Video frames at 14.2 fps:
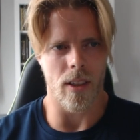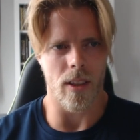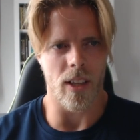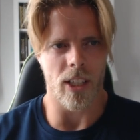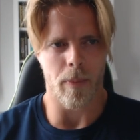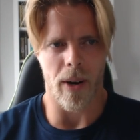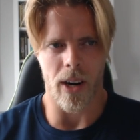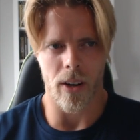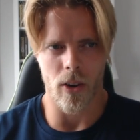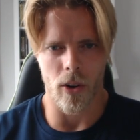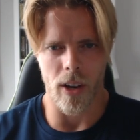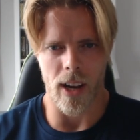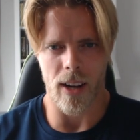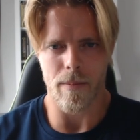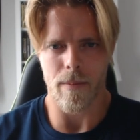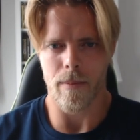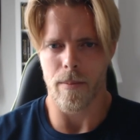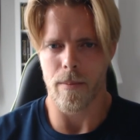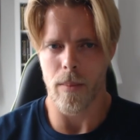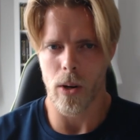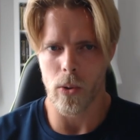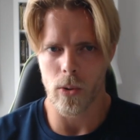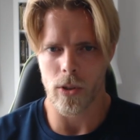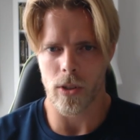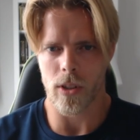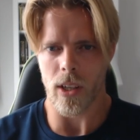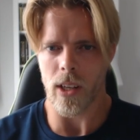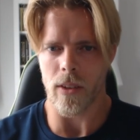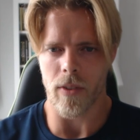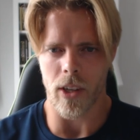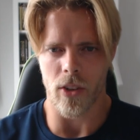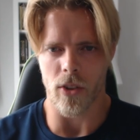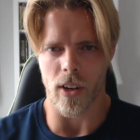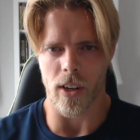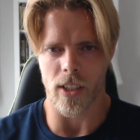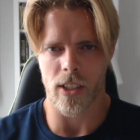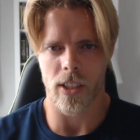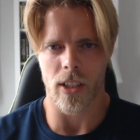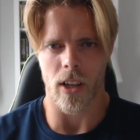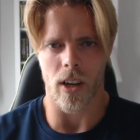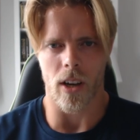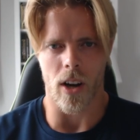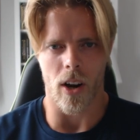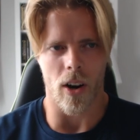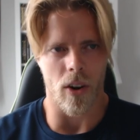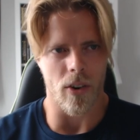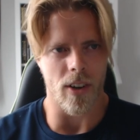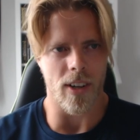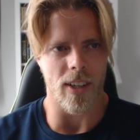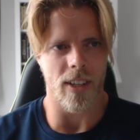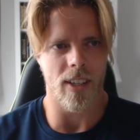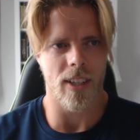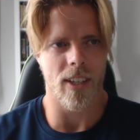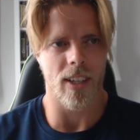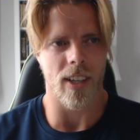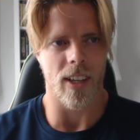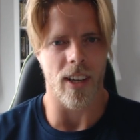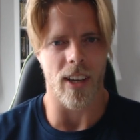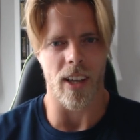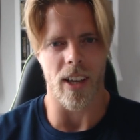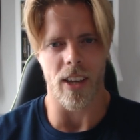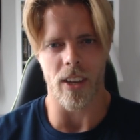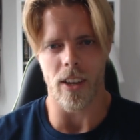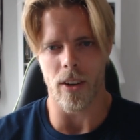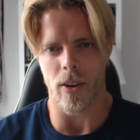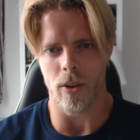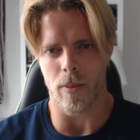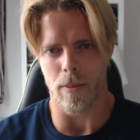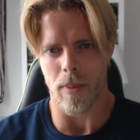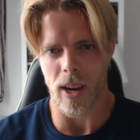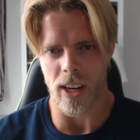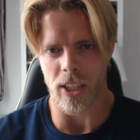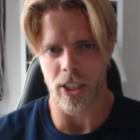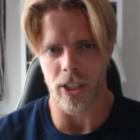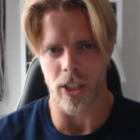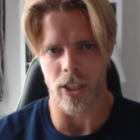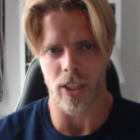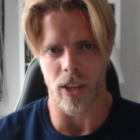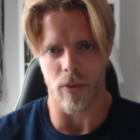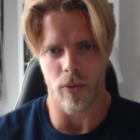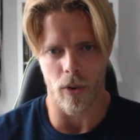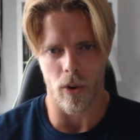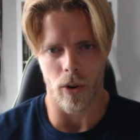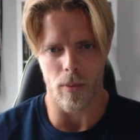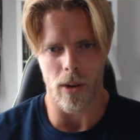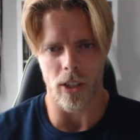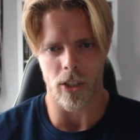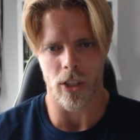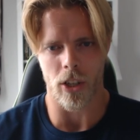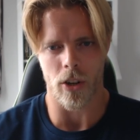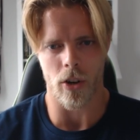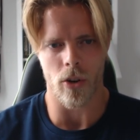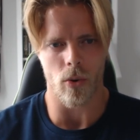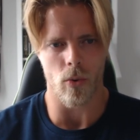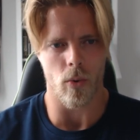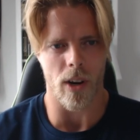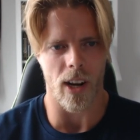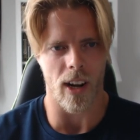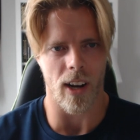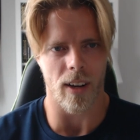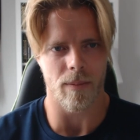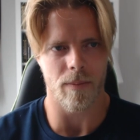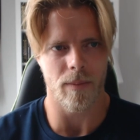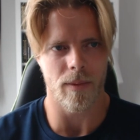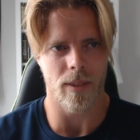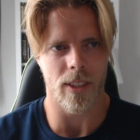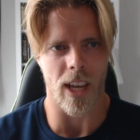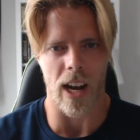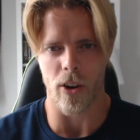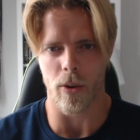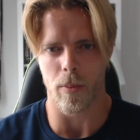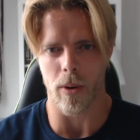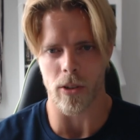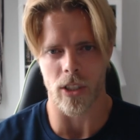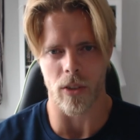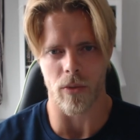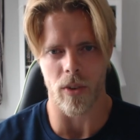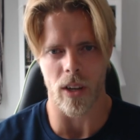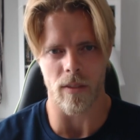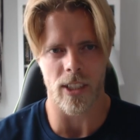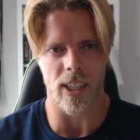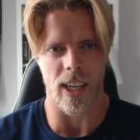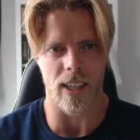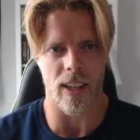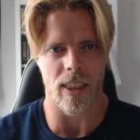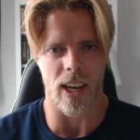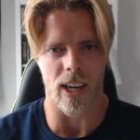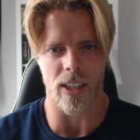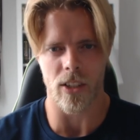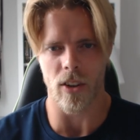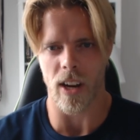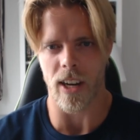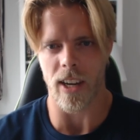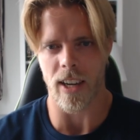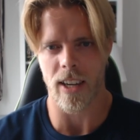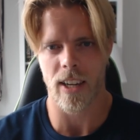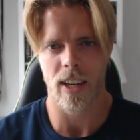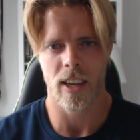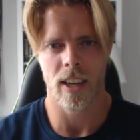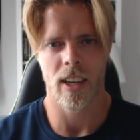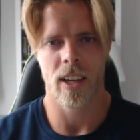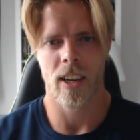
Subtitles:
this paranoia, most individuals aren't, you know, malicious informers who will tell your boss if you have said that you like